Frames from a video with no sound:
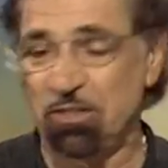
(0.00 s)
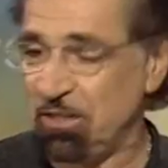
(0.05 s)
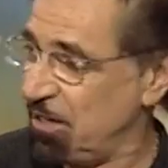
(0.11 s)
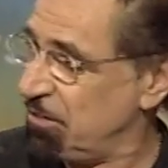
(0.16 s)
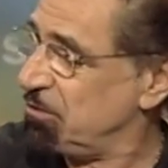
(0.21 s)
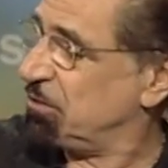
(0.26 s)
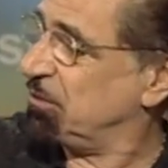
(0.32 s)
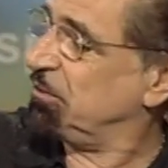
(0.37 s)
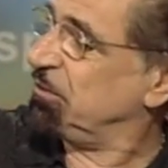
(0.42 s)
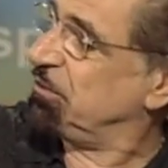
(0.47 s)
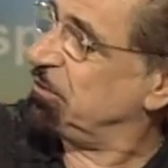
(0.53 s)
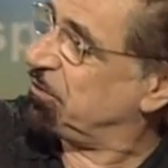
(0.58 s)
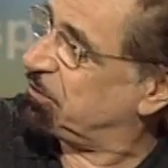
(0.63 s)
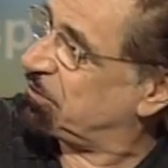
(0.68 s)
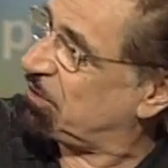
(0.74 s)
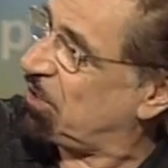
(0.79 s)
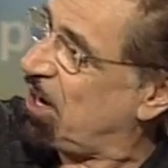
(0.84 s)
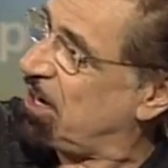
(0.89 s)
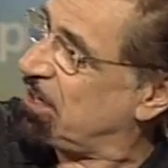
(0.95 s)
and I was a little
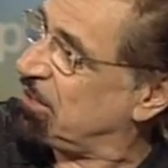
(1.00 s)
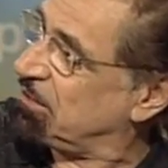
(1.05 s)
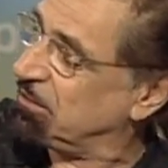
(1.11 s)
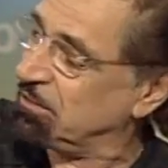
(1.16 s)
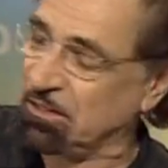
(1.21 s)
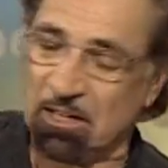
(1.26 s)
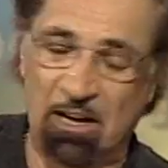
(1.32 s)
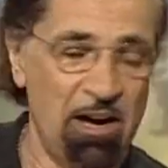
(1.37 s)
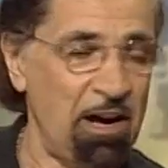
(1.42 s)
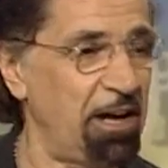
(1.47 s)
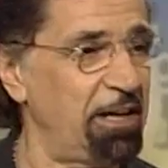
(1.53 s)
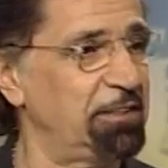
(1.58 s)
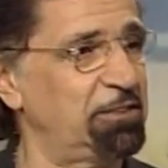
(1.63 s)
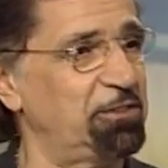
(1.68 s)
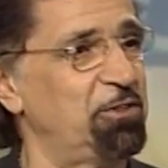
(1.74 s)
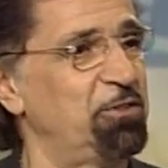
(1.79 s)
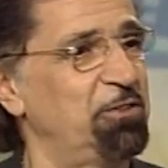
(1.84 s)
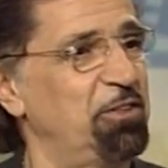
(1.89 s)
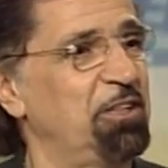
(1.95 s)
tiny little guy,
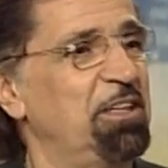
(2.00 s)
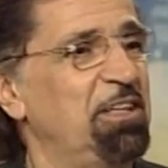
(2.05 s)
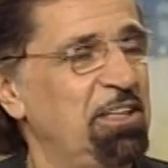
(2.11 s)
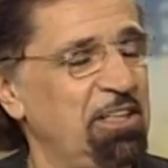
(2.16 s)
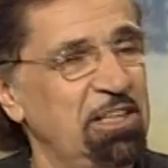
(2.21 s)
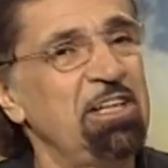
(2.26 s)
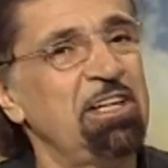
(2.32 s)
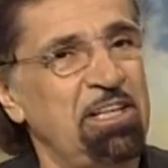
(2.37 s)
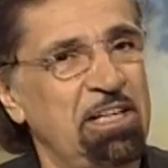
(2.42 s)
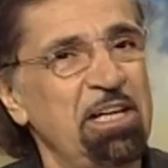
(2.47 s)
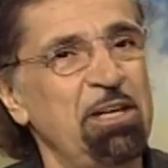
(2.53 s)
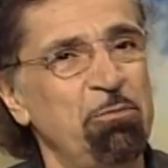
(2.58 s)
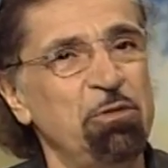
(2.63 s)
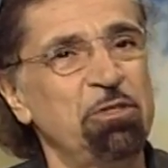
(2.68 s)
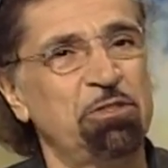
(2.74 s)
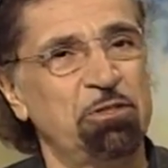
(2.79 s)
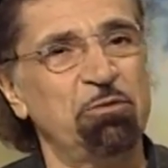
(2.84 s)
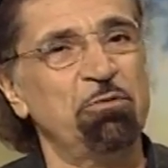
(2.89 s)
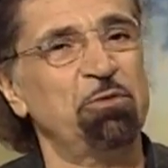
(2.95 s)
so it
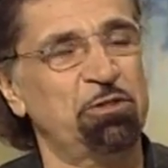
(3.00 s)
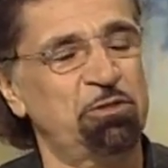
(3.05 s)
was